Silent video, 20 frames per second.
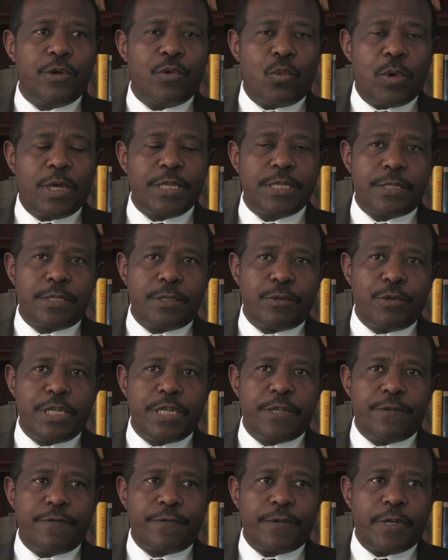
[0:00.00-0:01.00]
Once you
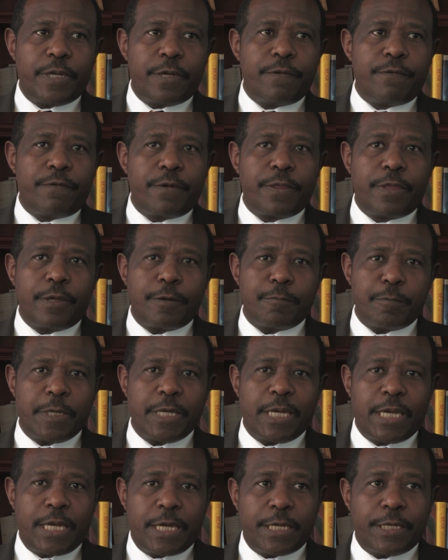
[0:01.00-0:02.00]
leave everything
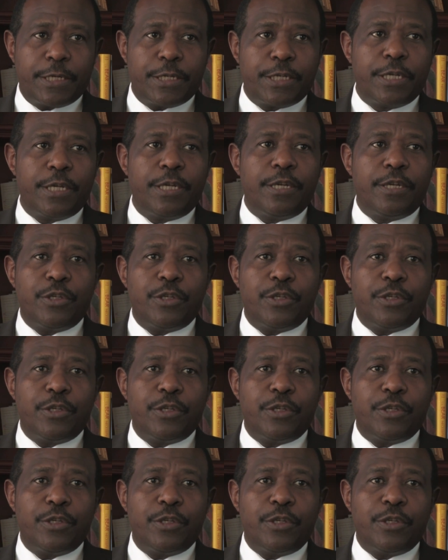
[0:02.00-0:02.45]
behind,